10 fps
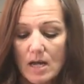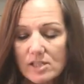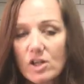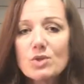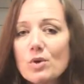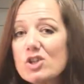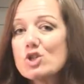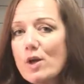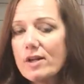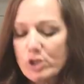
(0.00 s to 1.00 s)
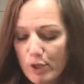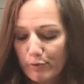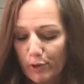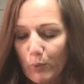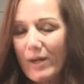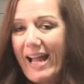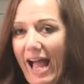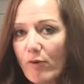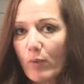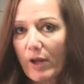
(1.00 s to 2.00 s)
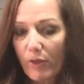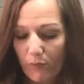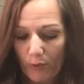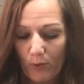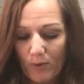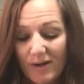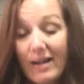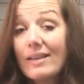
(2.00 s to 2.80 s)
So I just wanted to show that to you real quick halfway through.